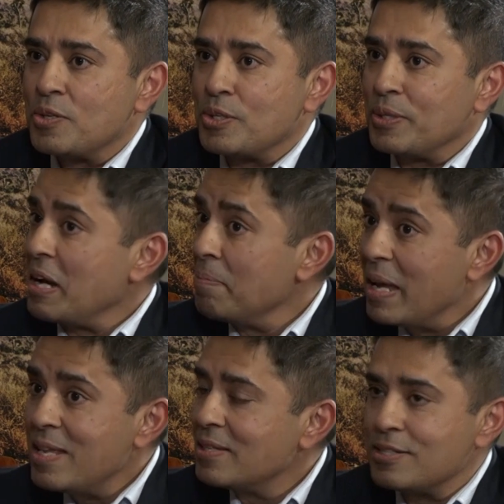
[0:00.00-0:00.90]
So there are
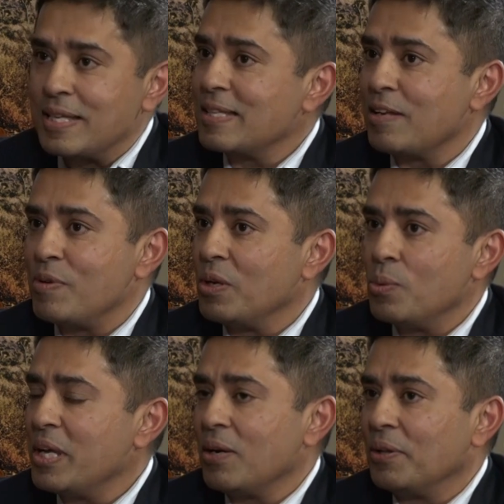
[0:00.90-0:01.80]
many such things that we are
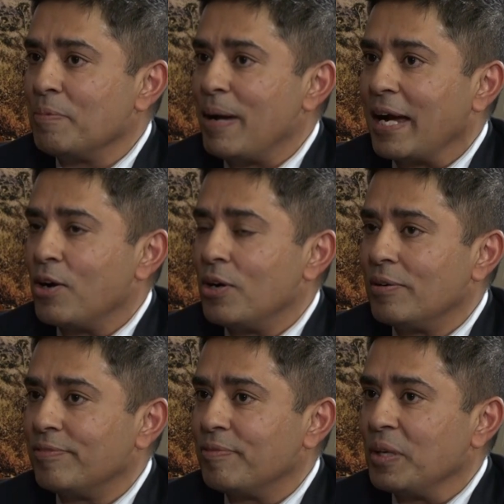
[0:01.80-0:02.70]
doing on the back
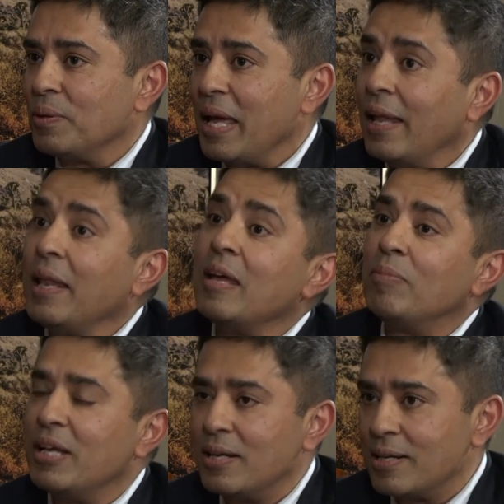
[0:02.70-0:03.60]
of you know yeah.
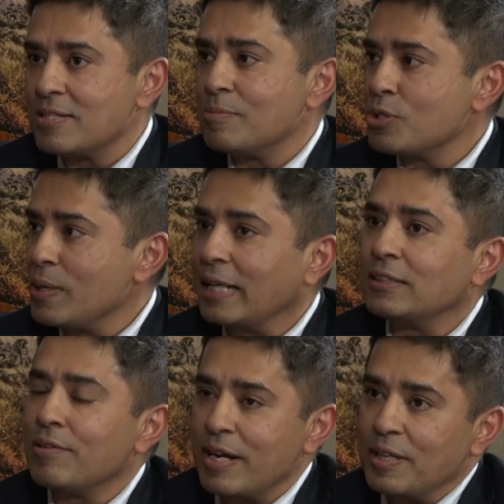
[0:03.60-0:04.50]
enabling our customers to
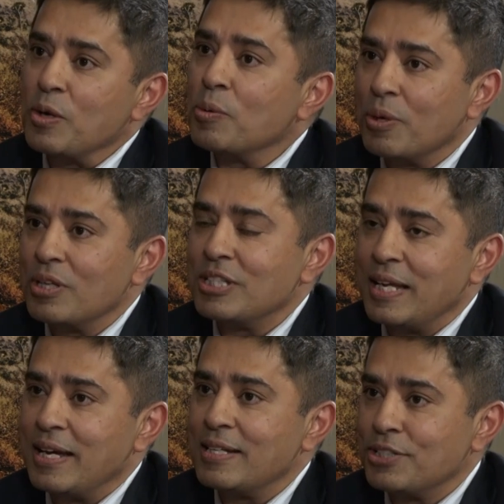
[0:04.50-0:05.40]
accelerate their overall journey.
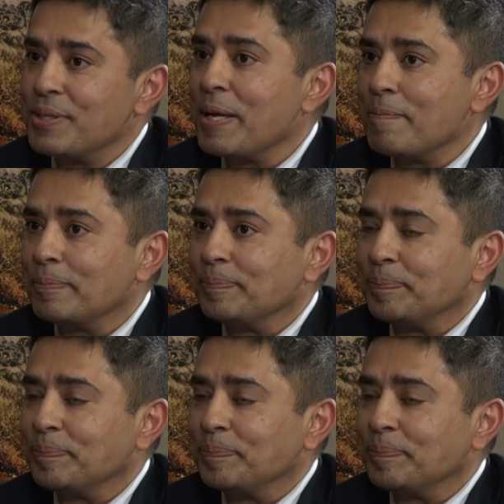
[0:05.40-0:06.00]
Well, it's a great business